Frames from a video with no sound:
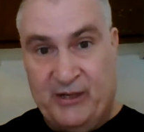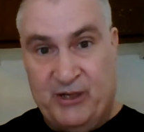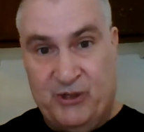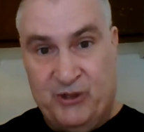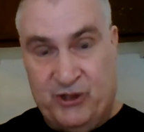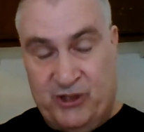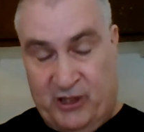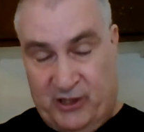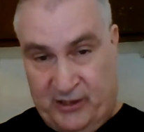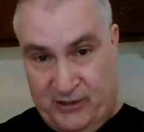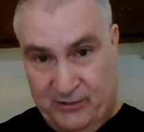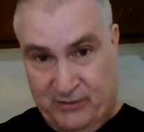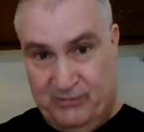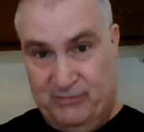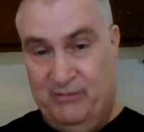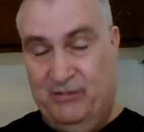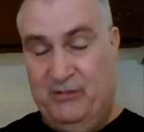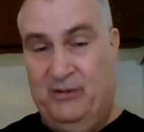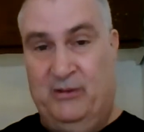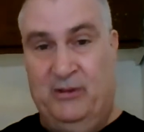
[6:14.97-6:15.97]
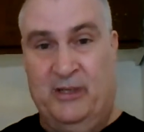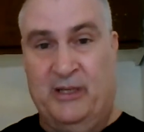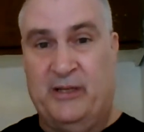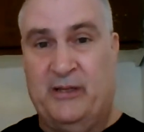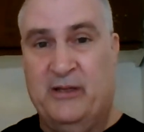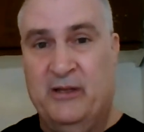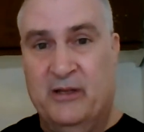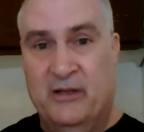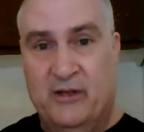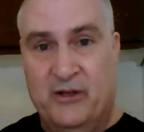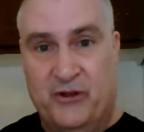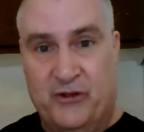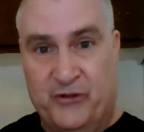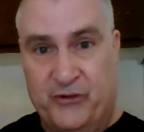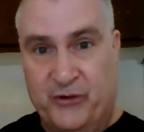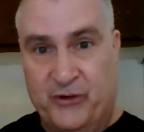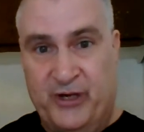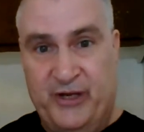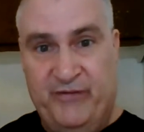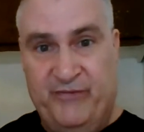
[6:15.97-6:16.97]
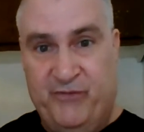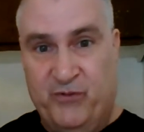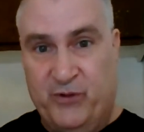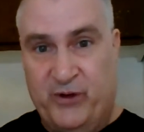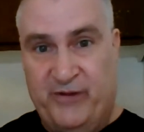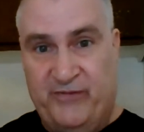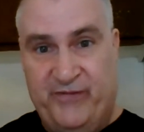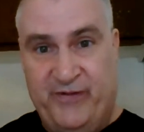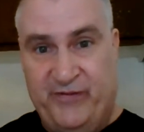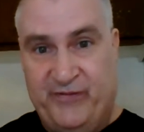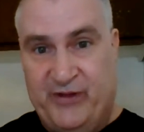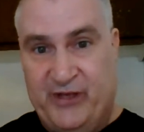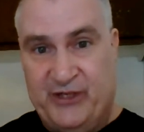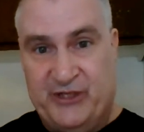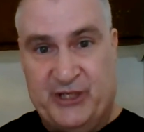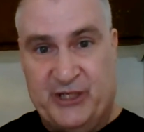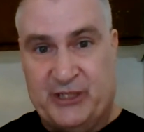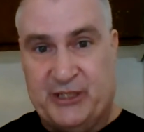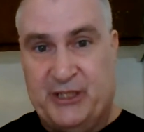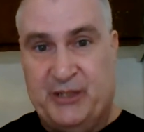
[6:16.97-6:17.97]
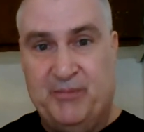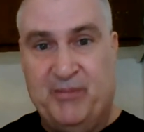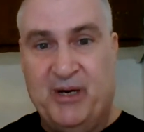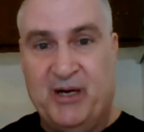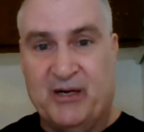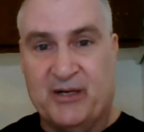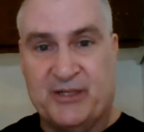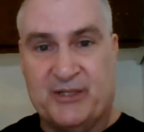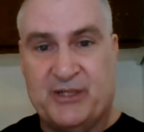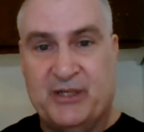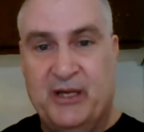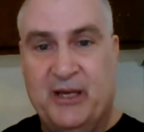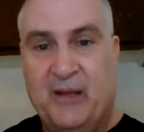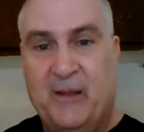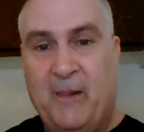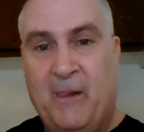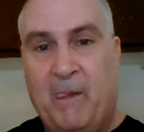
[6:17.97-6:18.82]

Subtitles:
You're talking like 30, 40, 50, 60 bucks